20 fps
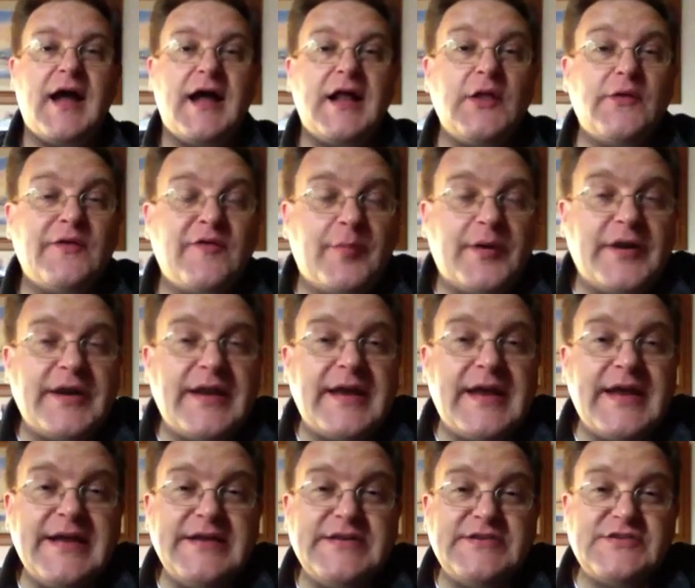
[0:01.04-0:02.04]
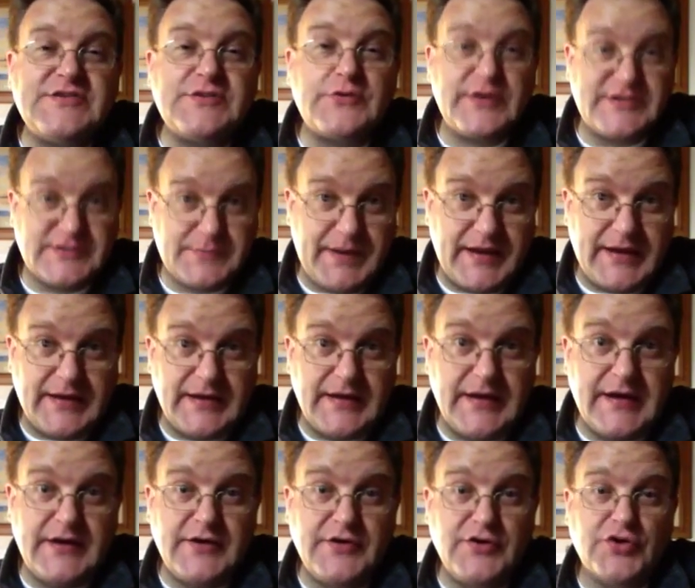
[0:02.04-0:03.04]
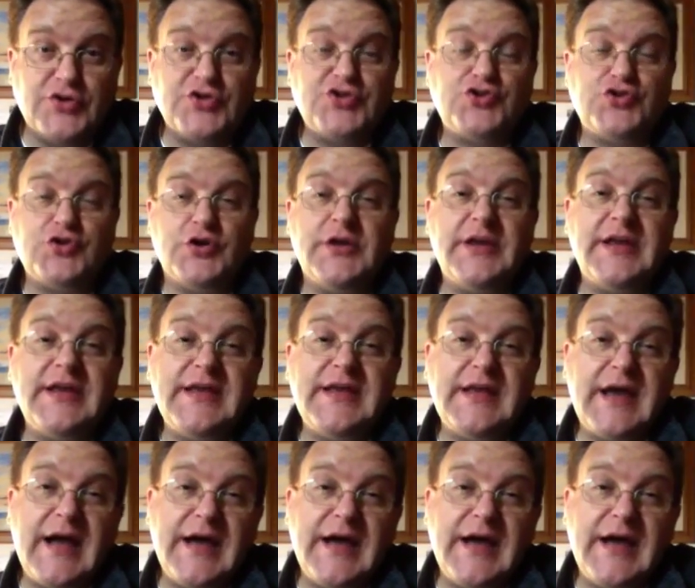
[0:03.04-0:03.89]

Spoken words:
Hello everybody, it's Chris Payton here, yours truly.